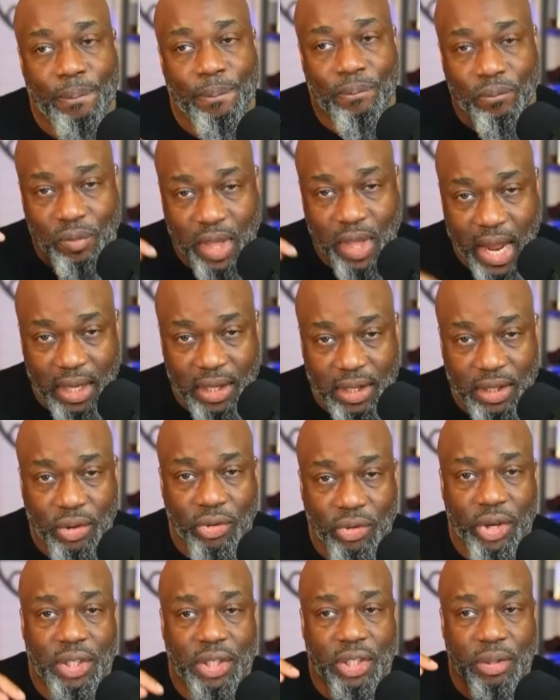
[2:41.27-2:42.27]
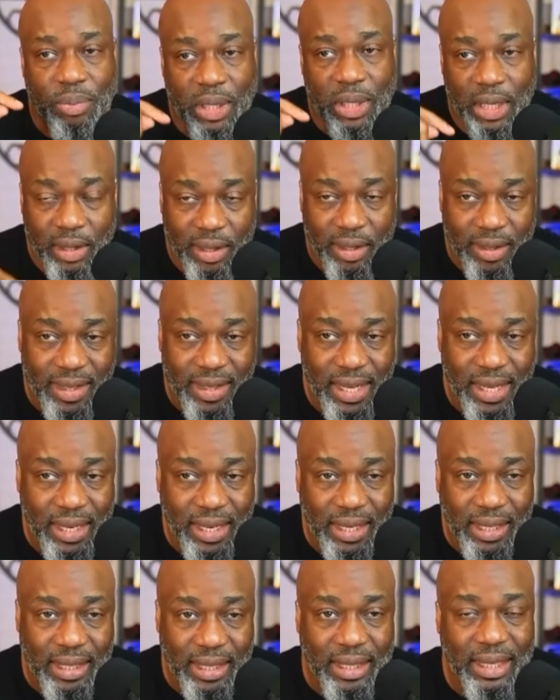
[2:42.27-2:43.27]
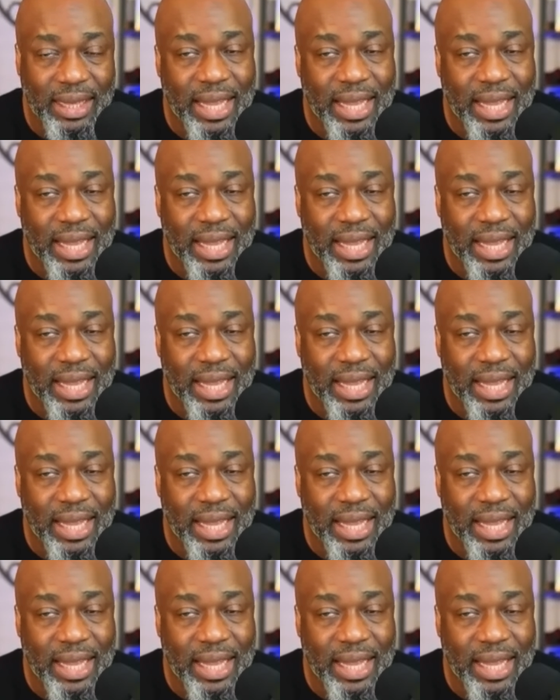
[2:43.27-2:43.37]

that's going to be the thing